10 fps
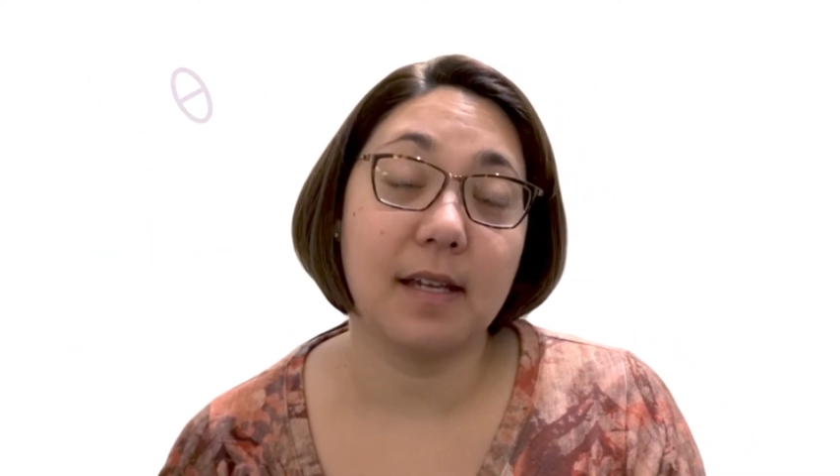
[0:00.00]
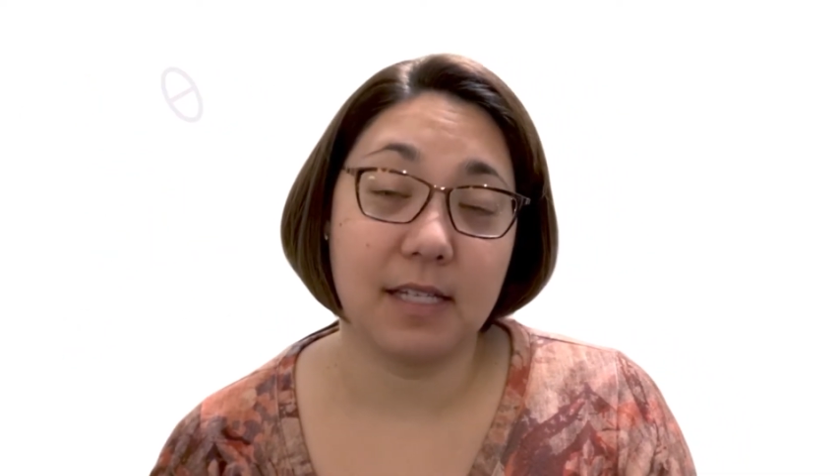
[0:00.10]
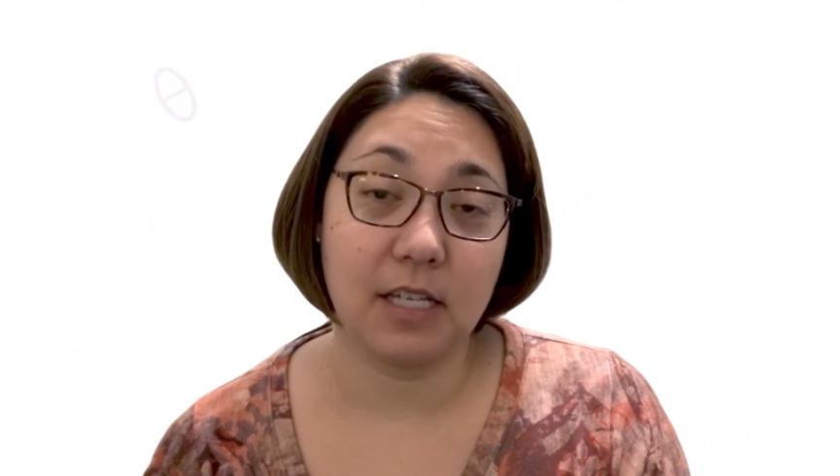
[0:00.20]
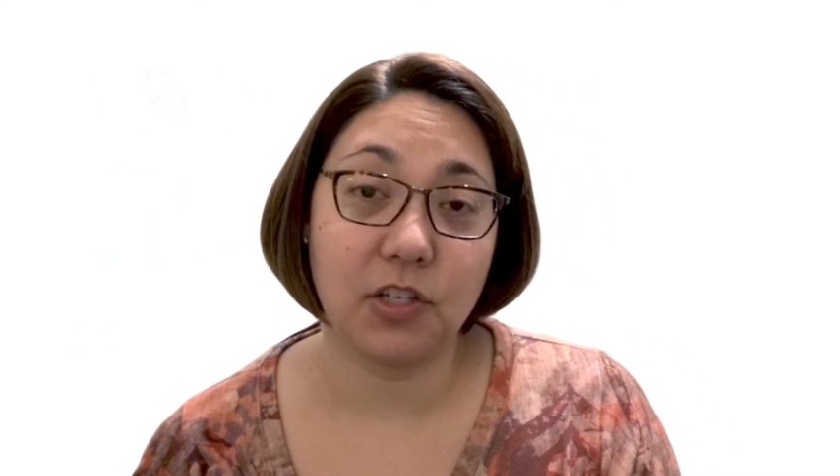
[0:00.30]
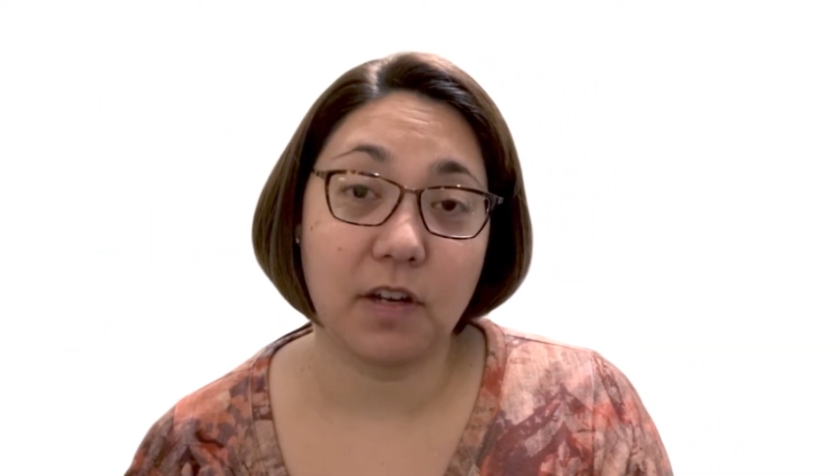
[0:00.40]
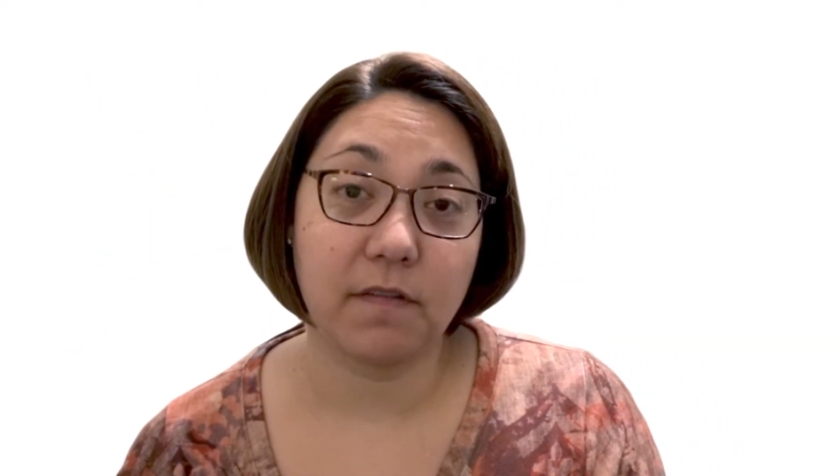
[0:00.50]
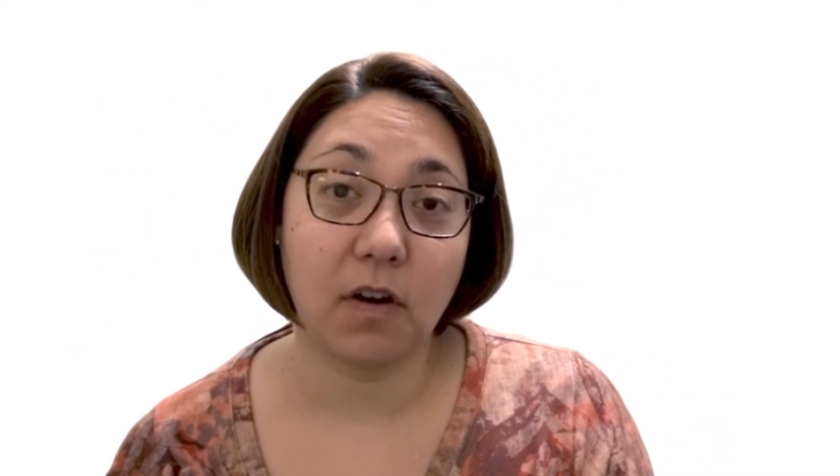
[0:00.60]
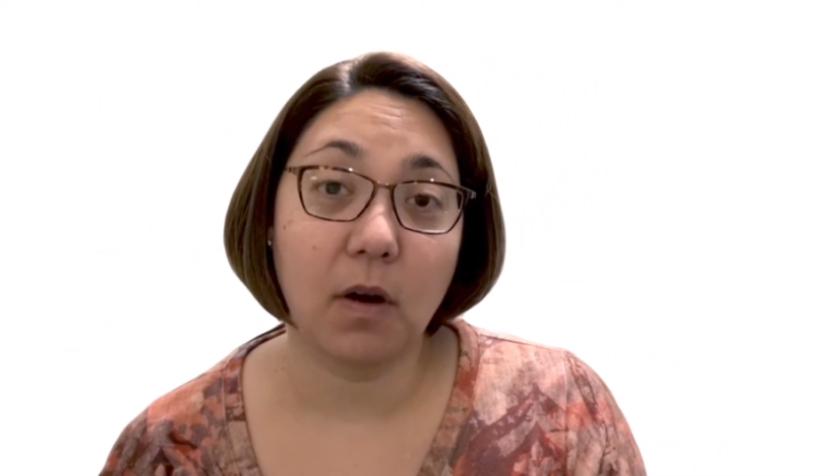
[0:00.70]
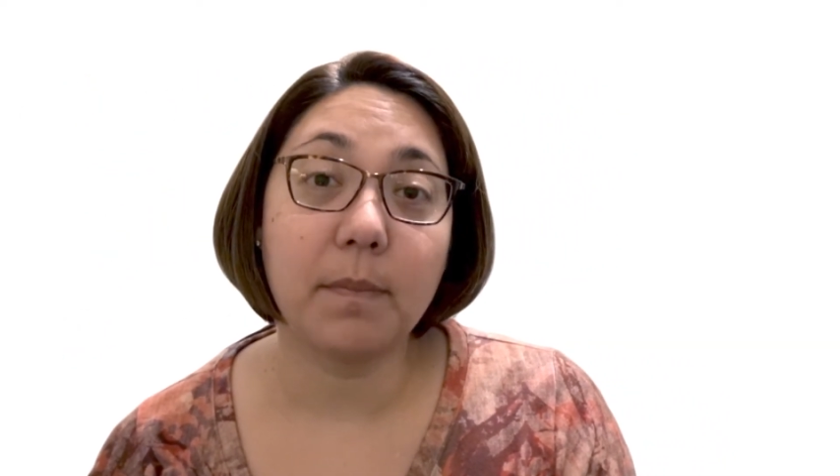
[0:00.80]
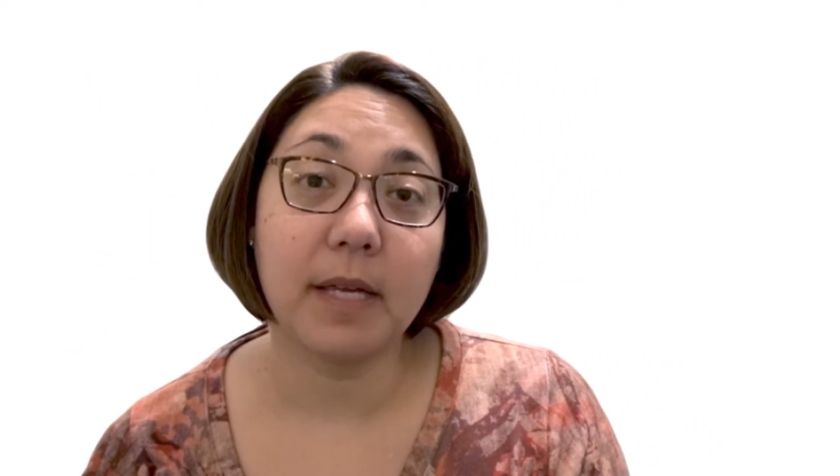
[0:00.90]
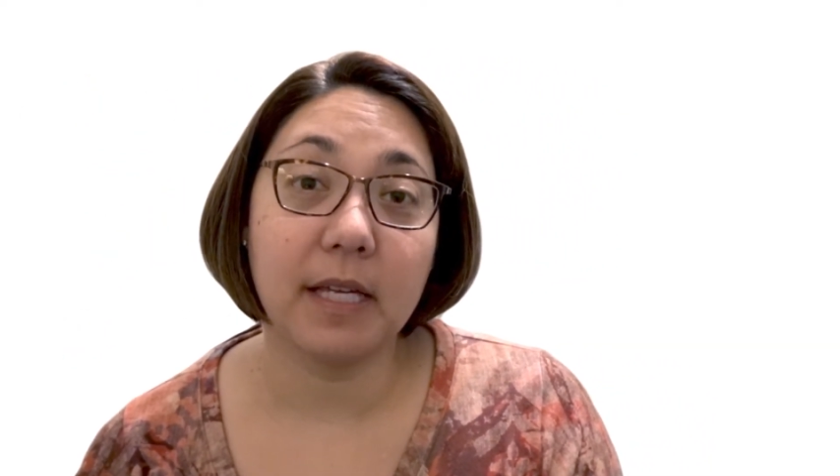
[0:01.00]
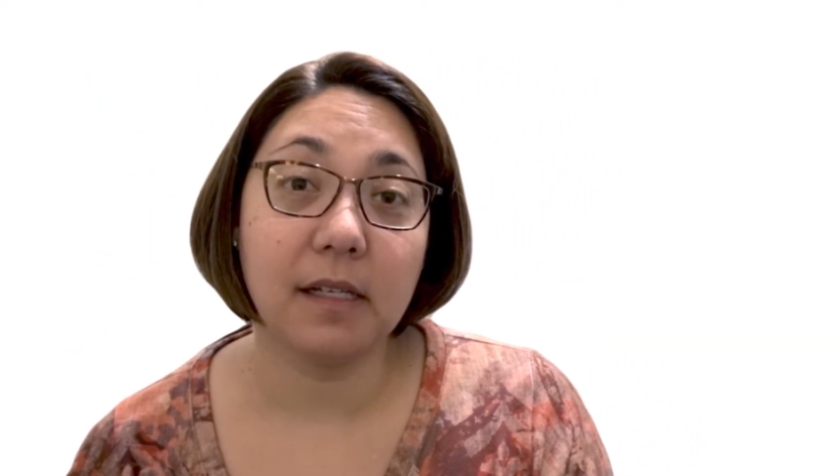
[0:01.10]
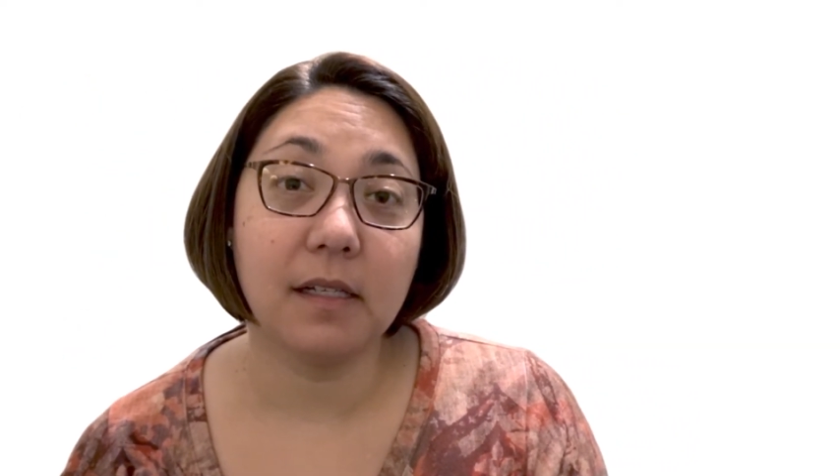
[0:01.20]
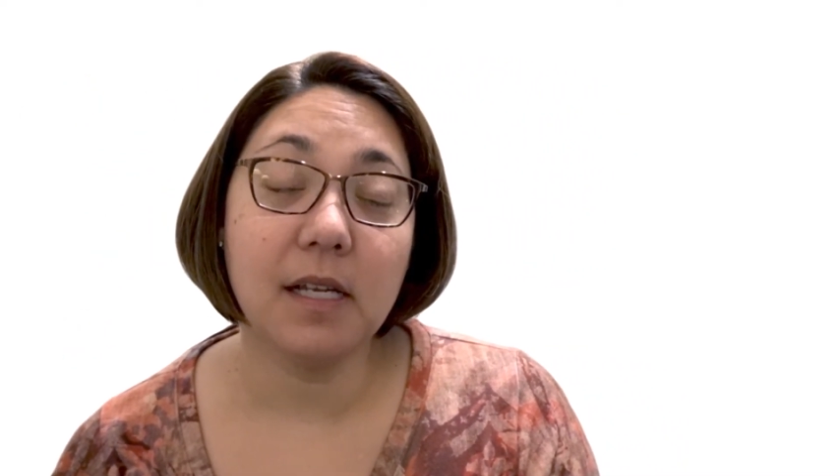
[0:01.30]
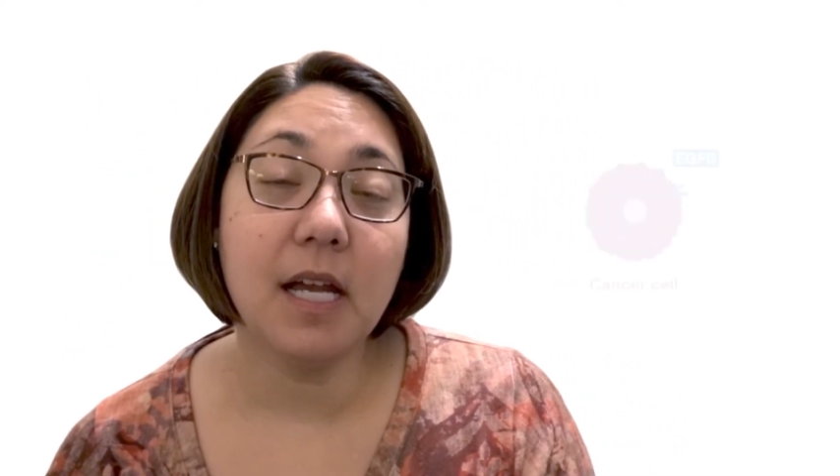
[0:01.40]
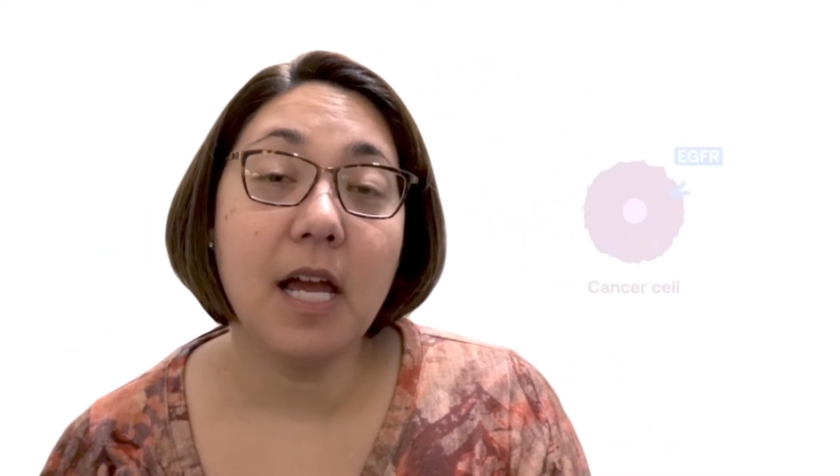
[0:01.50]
an EGFR pill,